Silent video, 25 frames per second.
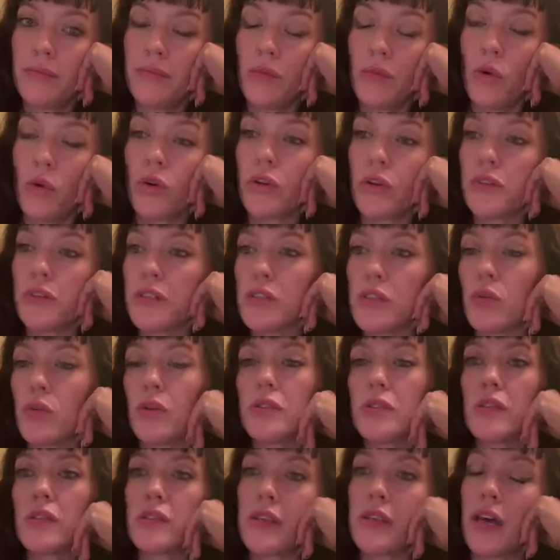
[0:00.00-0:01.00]
order this
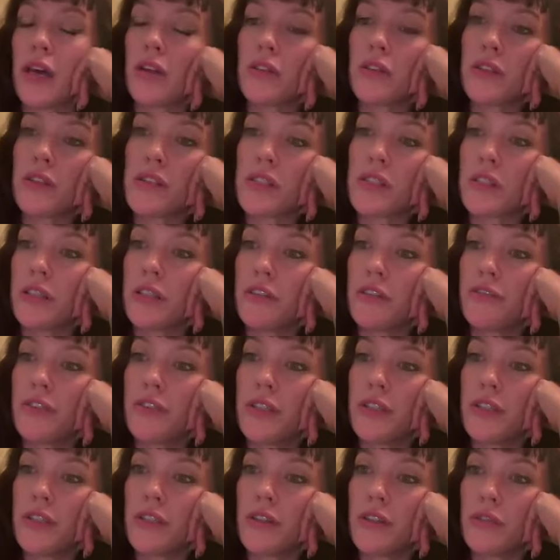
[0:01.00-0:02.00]
horse a saddle that's going to
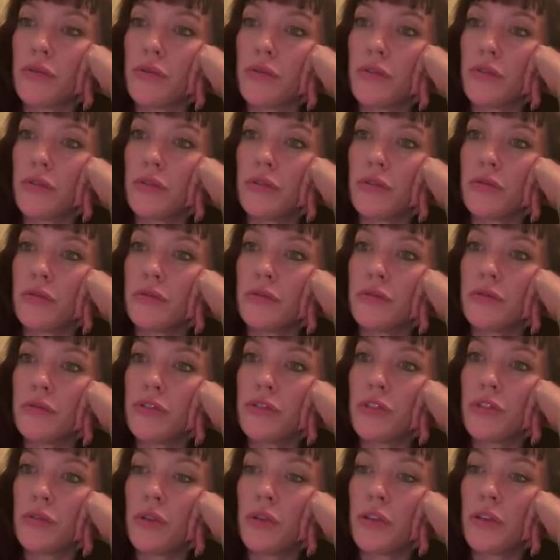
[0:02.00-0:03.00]
fit it through
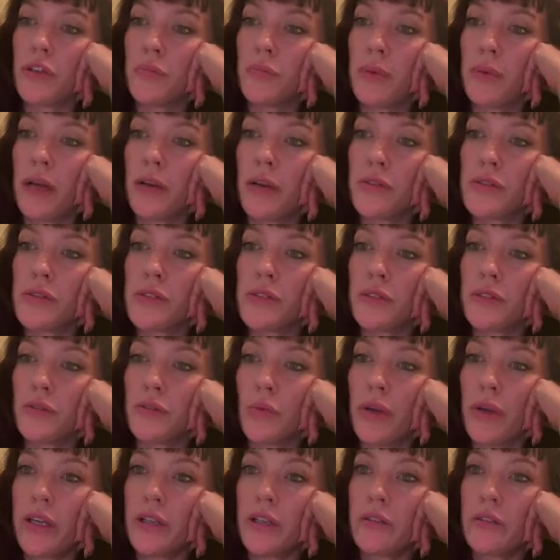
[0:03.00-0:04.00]
200 pounds of
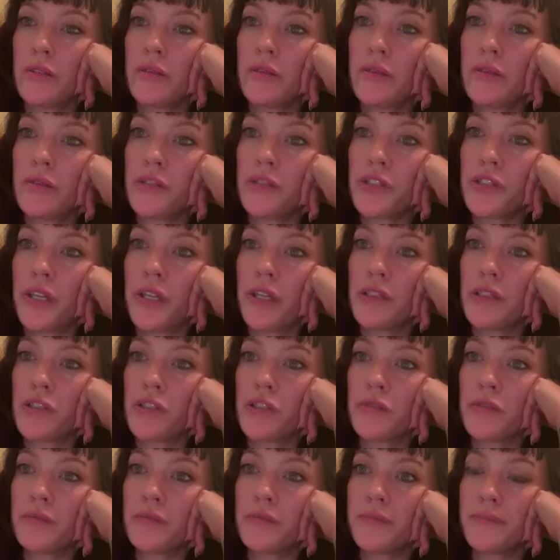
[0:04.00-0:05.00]
weight
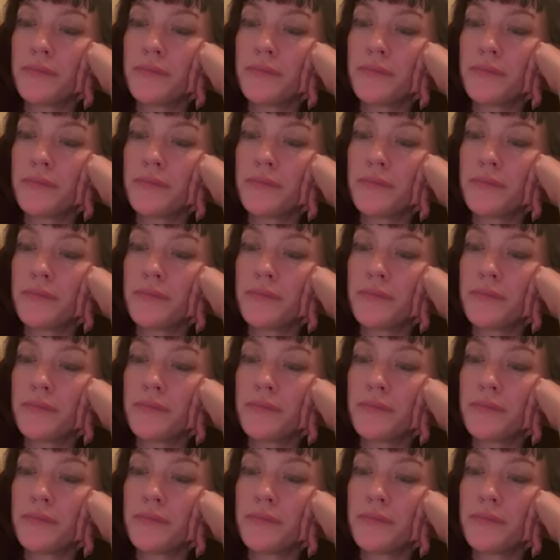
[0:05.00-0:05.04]
change.